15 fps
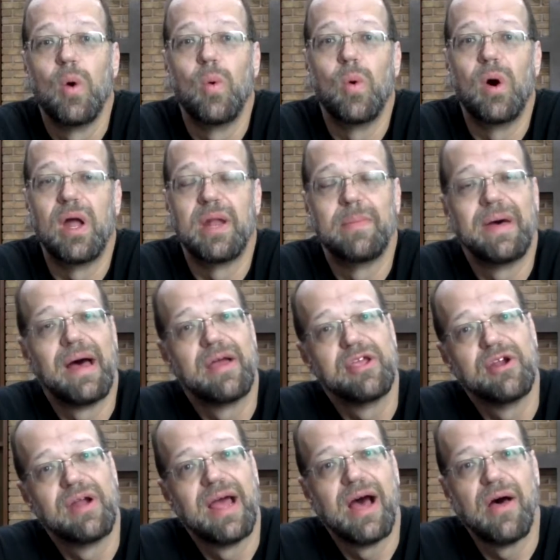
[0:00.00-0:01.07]
What about
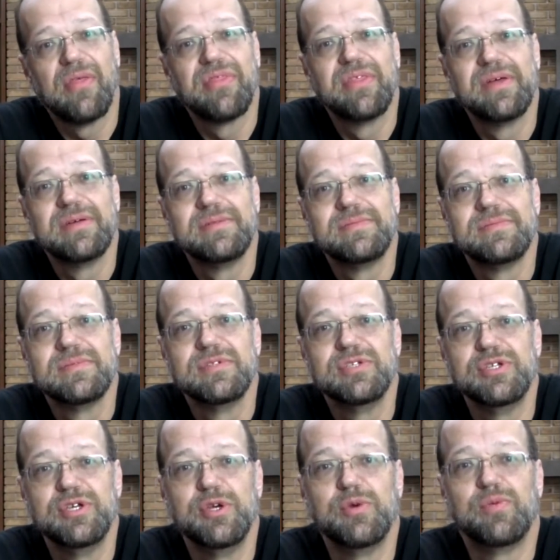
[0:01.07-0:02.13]
your health?
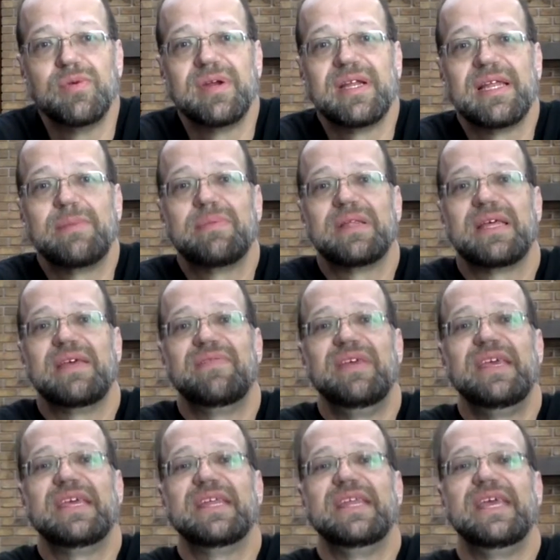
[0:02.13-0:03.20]
Do you really believe
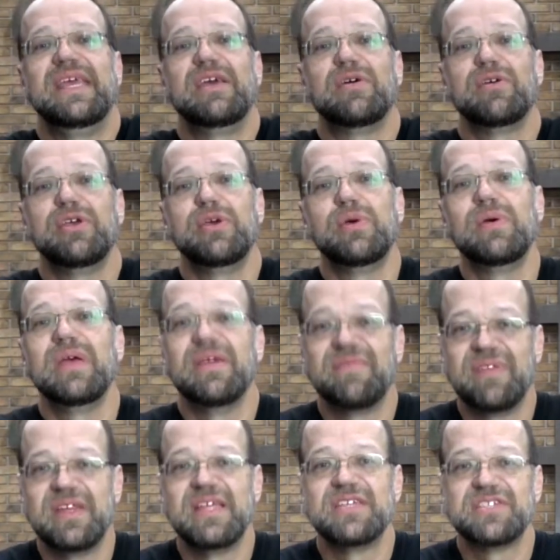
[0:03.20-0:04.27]
he can heal you if
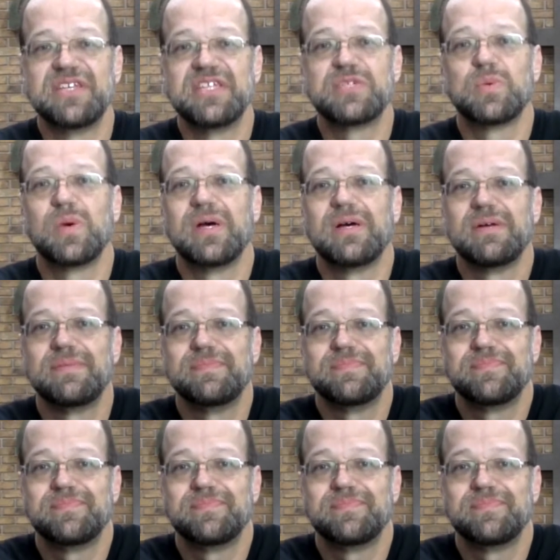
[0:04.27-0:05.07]
it is his will?